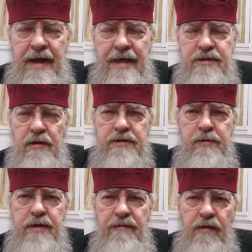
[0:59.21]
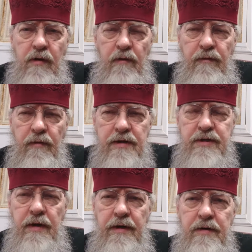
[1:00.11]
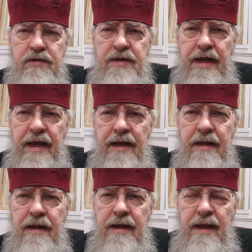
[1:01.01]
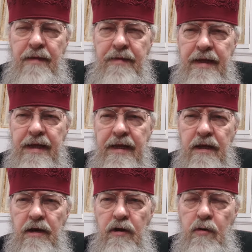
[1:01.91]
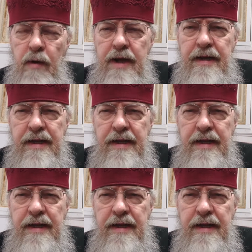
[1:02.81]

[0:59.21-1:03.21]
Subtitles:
It's also difficult for us to understand the great